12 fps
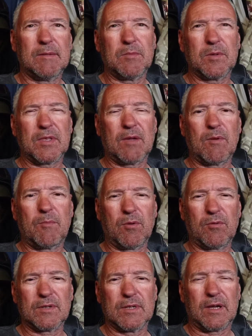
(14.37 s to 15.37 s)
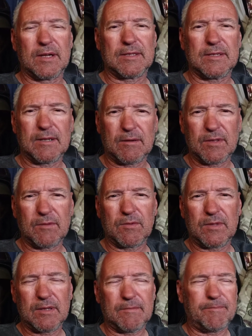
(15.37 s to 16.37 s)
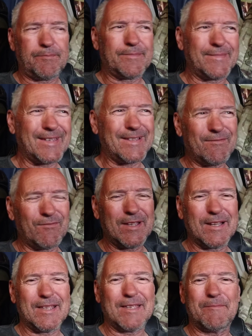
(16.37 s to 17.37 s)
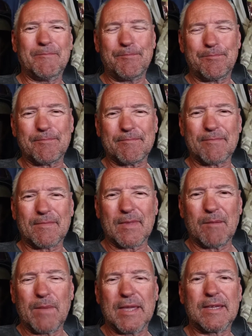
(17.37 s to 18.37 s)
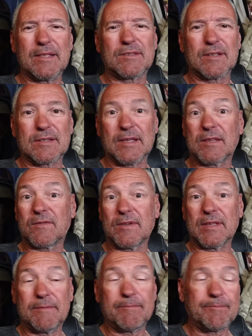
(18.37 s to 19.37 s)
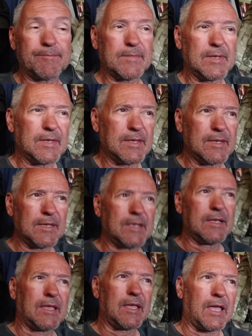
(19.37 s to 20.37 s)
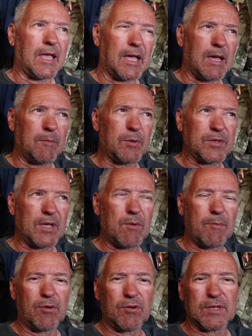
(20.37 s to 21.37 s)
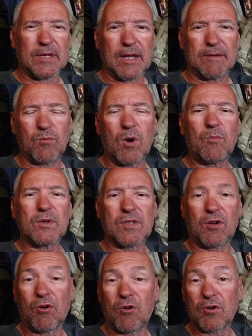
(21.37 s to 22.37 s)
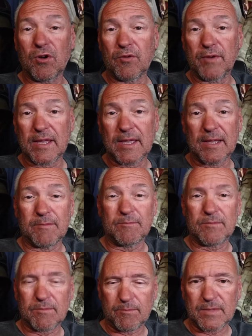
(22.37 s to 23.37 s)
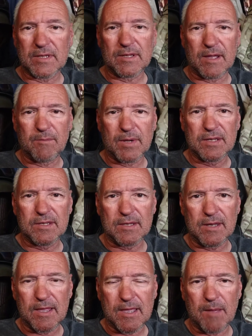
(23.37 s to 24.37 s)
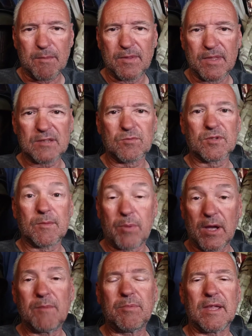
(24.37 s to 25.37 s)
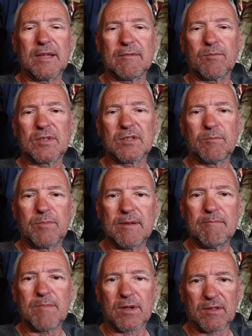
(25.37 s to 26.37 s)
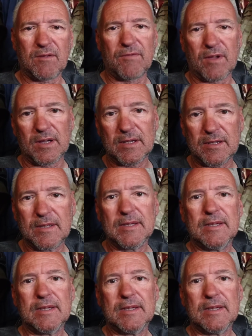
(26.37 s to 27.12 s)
but they were borderline. They didn't really make it successfully, but they were borderline. One was the Hawker Hurricane, designed by Sidney Cam, and this was a biplane which had been modified